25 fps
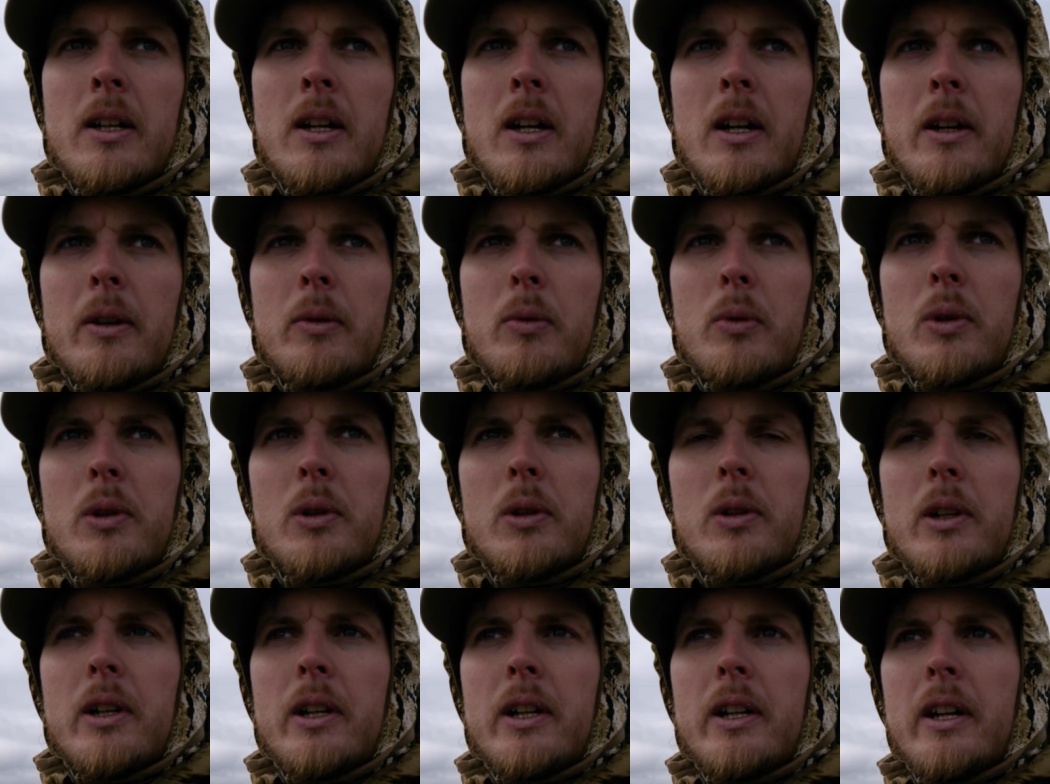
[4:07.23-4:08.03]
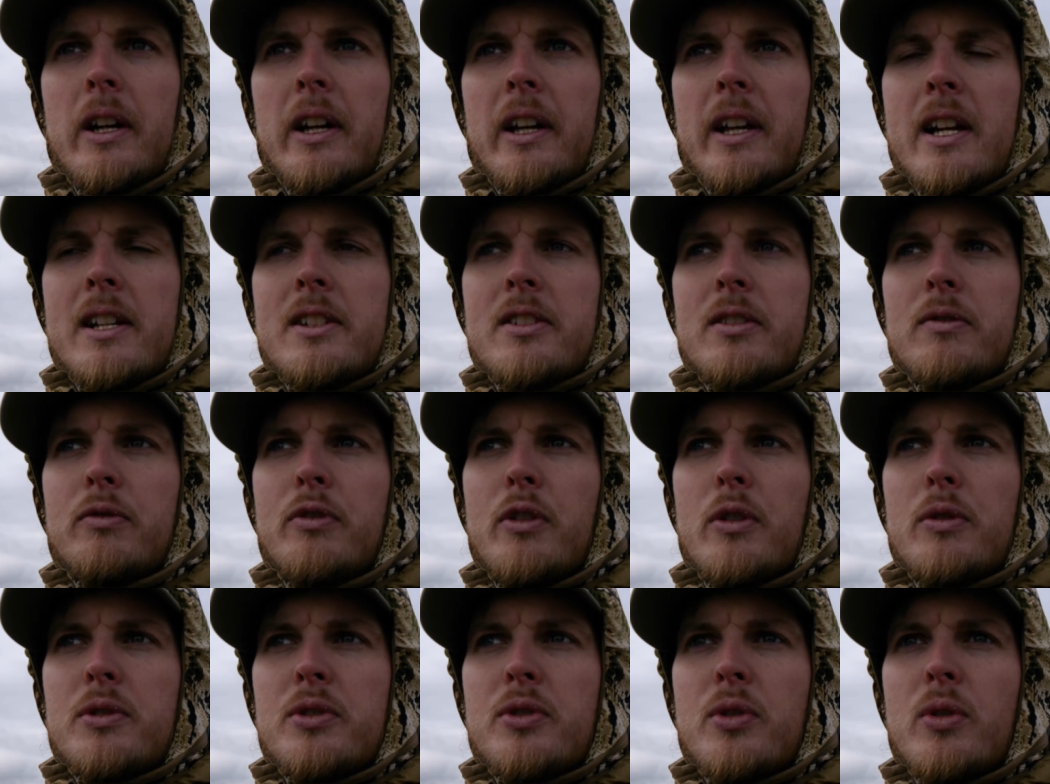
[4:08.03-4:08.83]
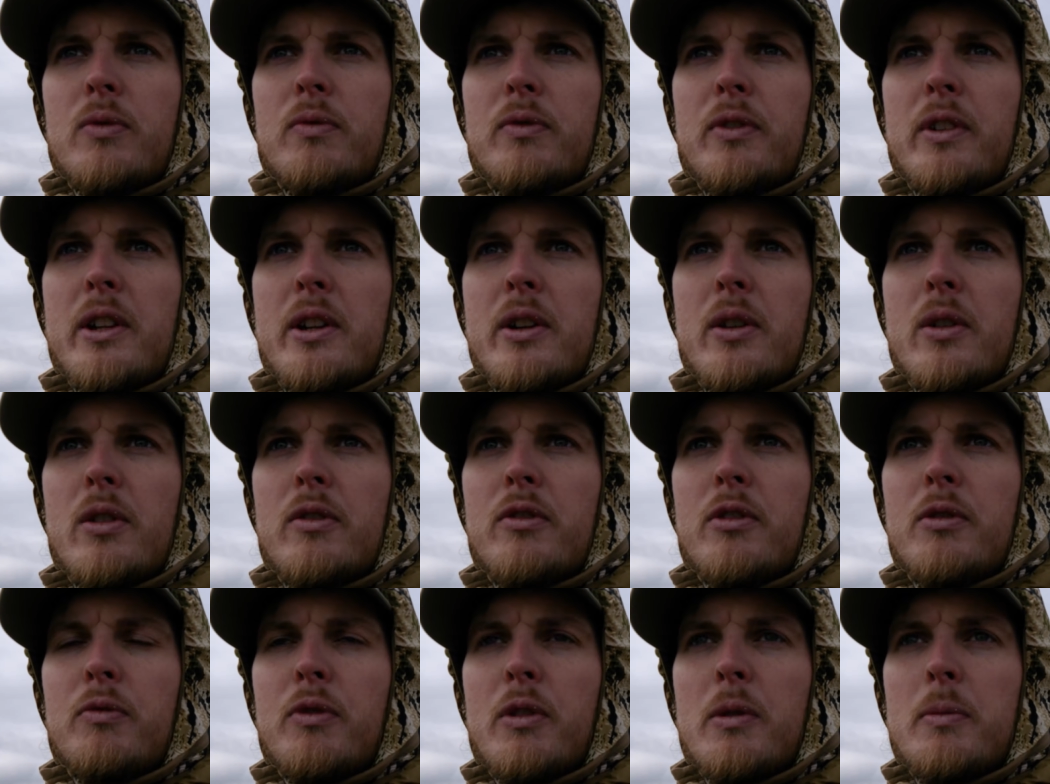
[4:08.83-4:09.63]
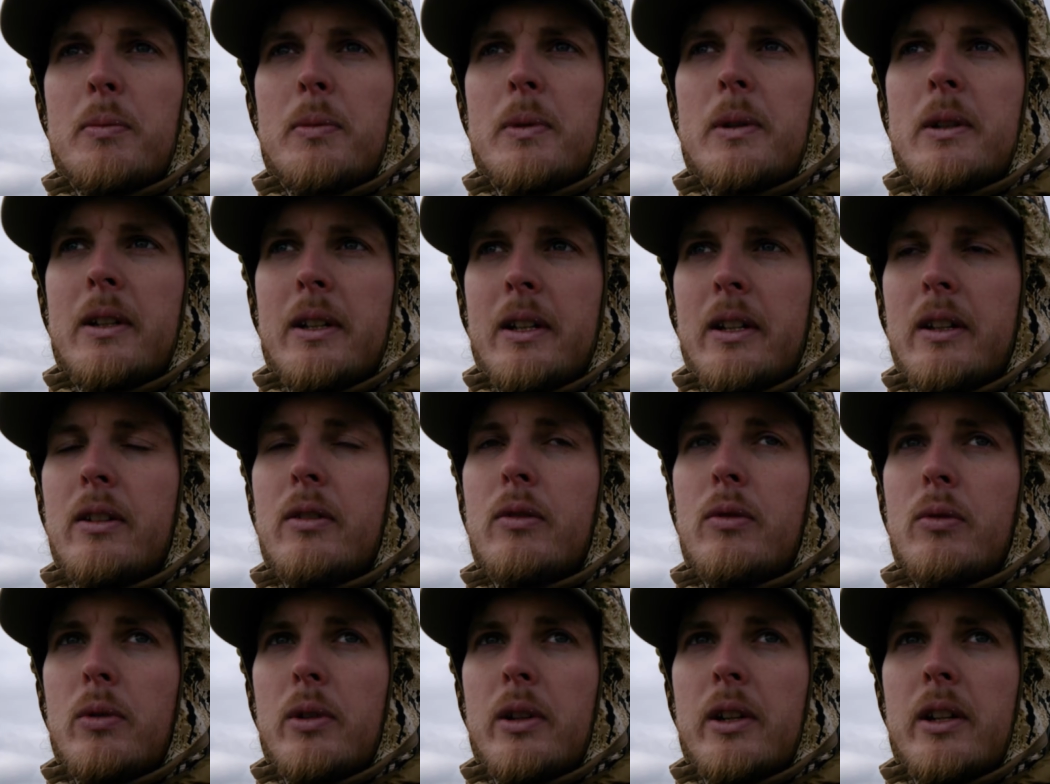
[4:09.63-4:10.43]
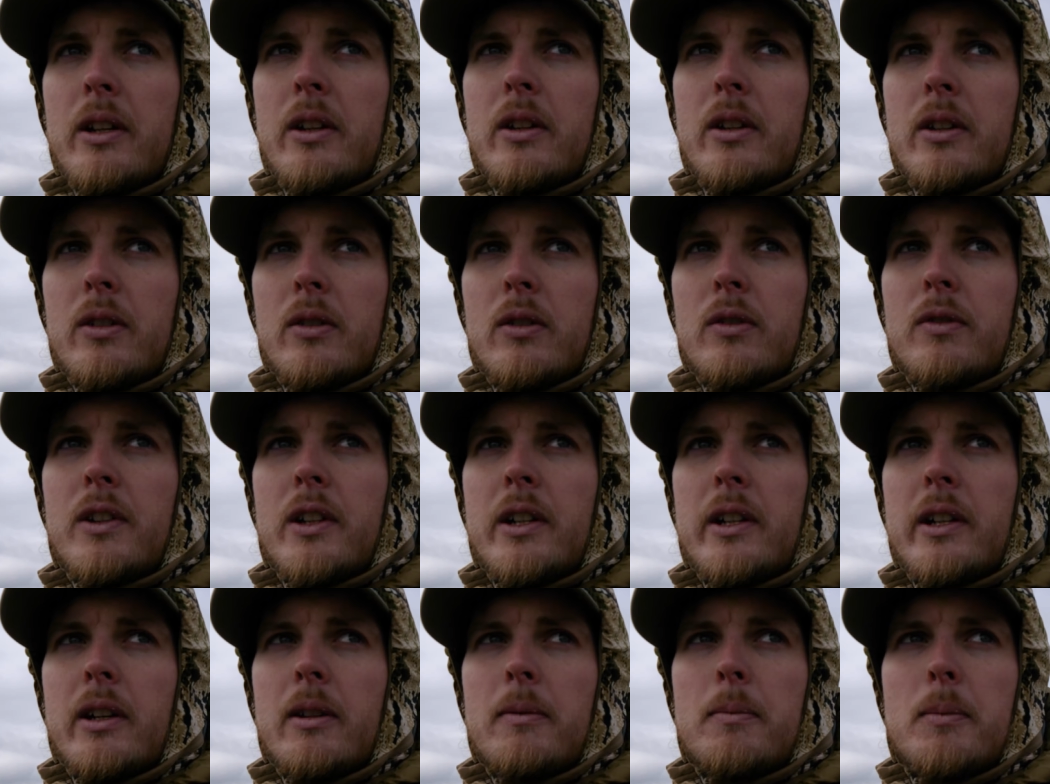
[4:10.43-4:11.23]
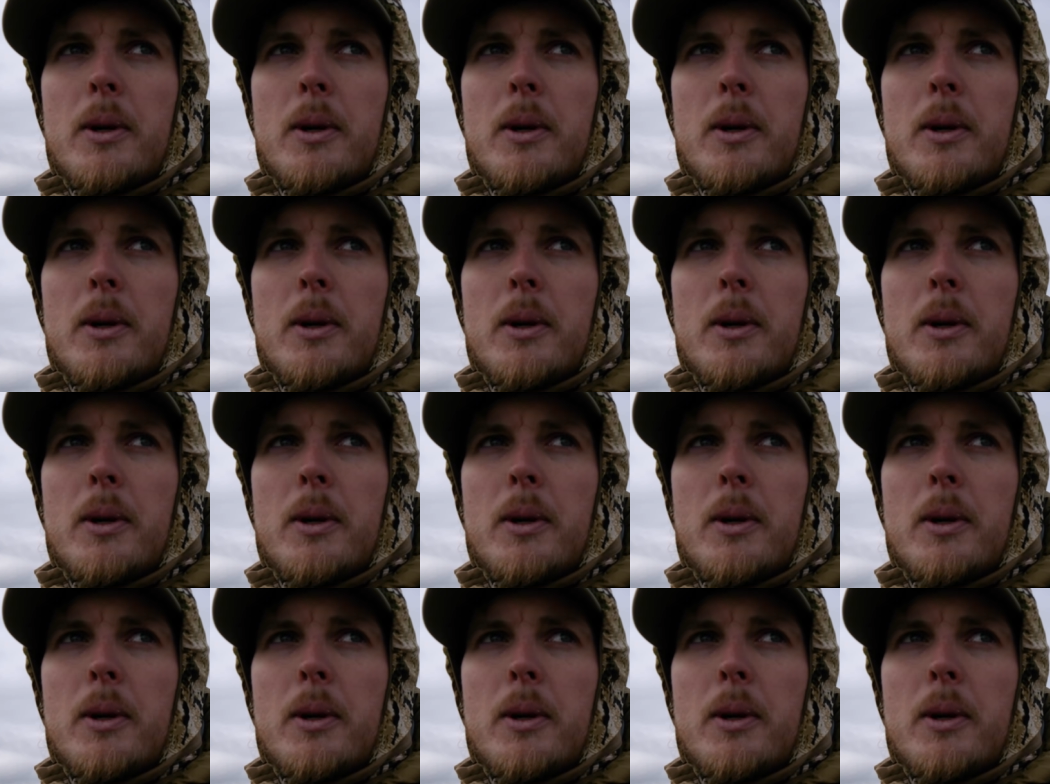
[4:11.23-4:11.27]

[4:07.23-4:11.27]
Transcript: I got some phone scope video of him from way over here,